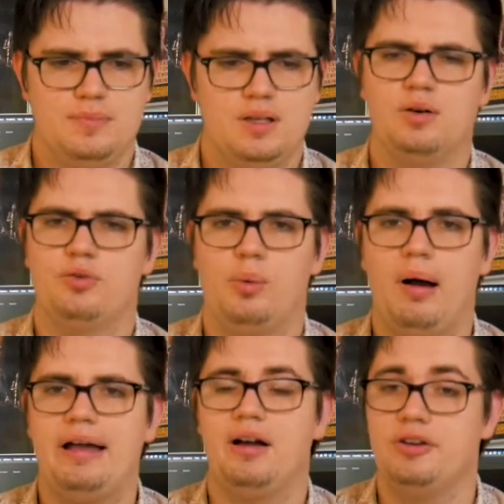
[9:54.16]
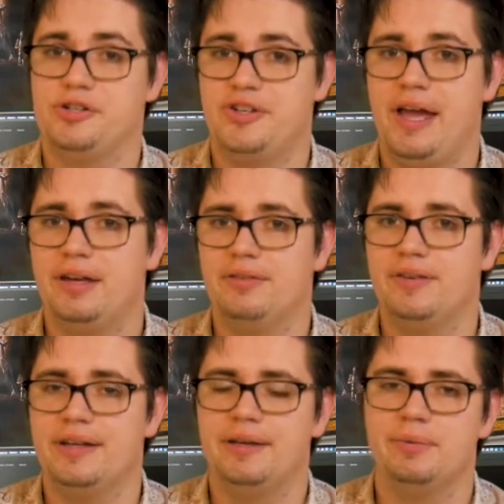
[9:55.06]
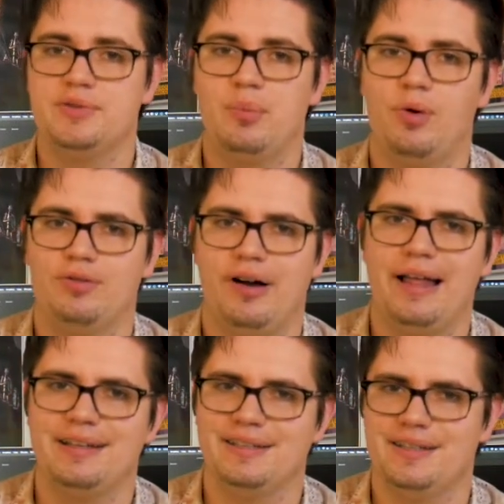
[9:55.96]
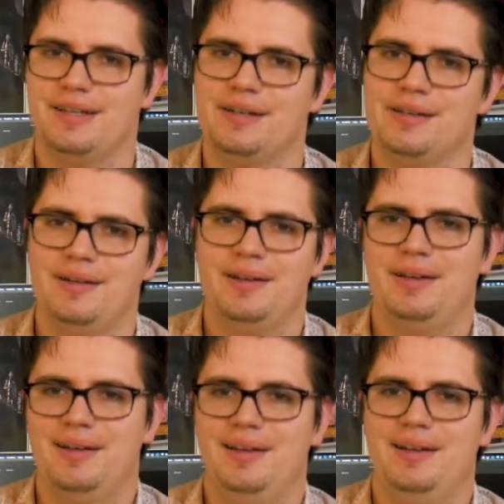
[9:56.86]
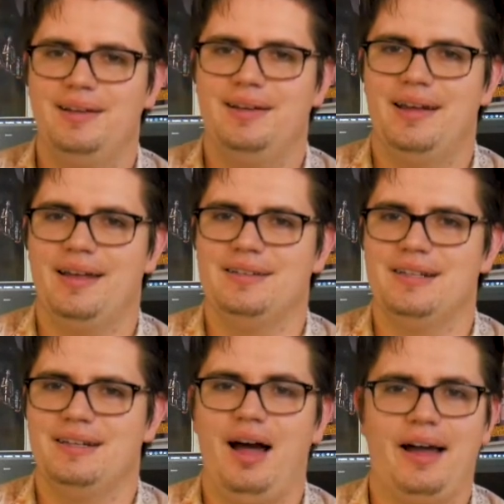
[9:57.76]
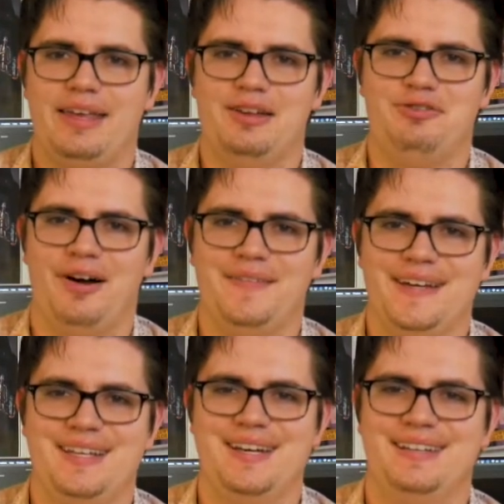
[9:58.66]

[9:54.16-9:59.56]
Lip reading: you know, from my understanding of it, it was more violent and not kid-friendly.